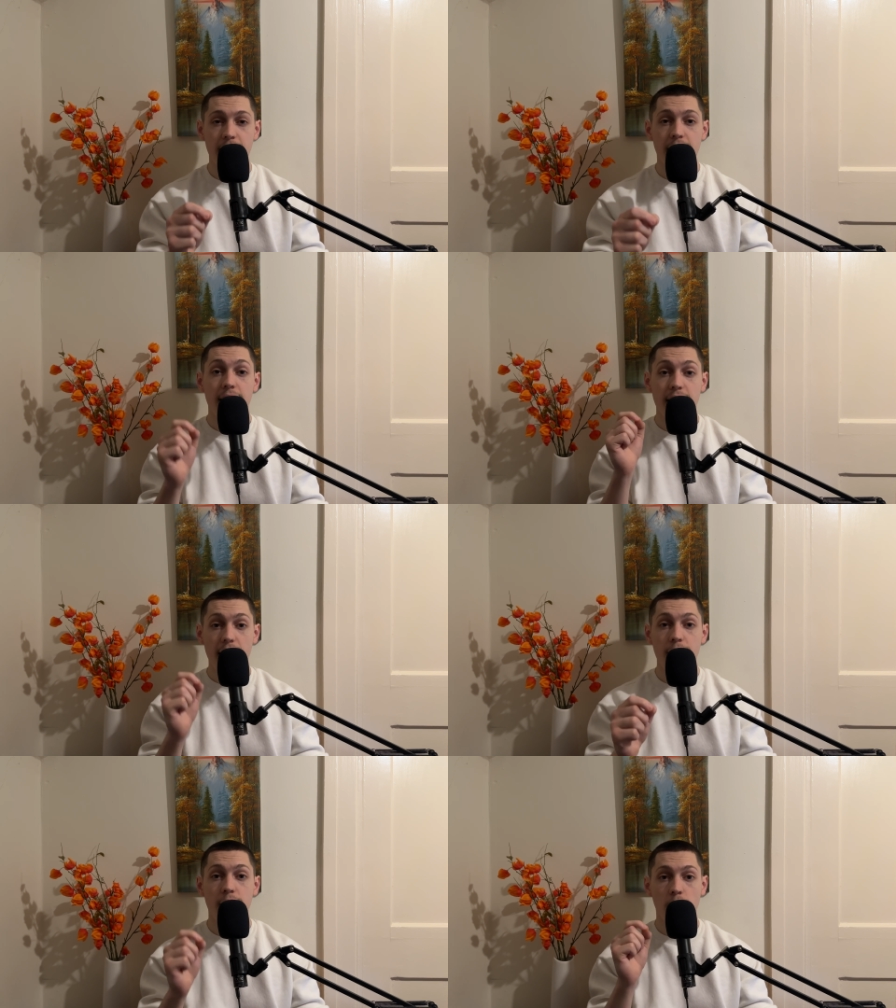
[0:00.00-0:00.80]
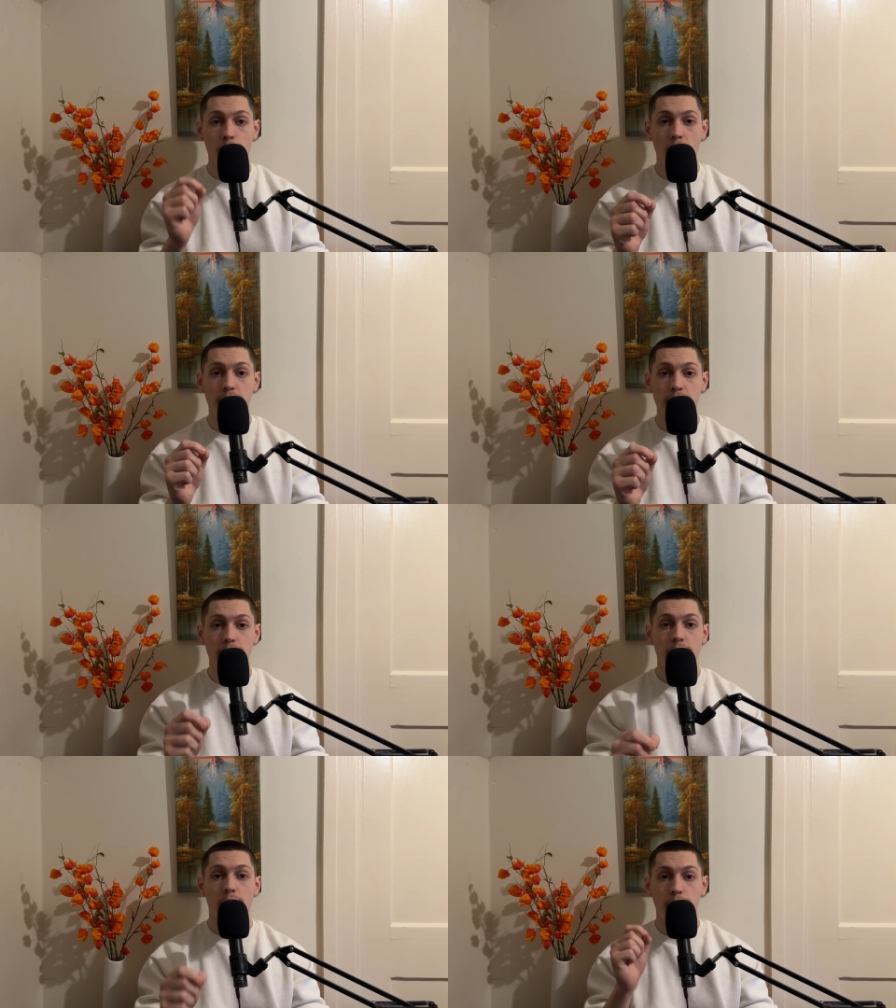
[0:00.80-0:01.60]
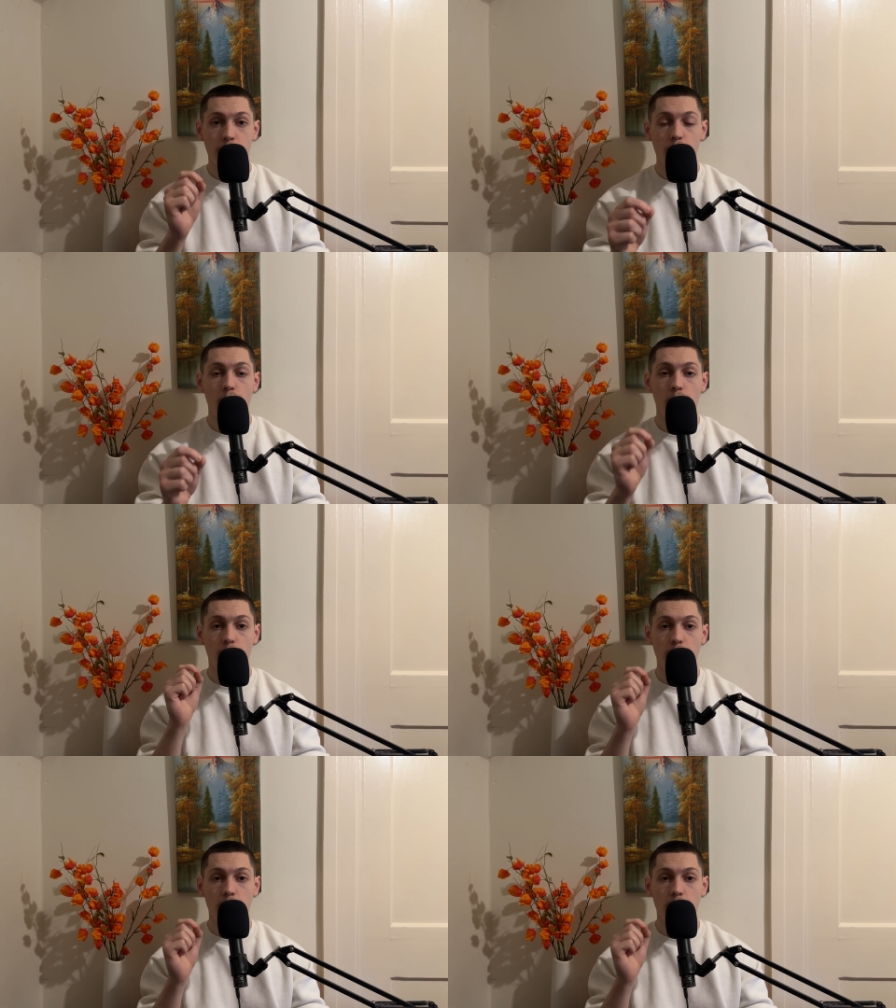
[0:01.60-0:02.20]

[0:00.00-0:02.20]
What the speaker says: he ever commanded for the Golan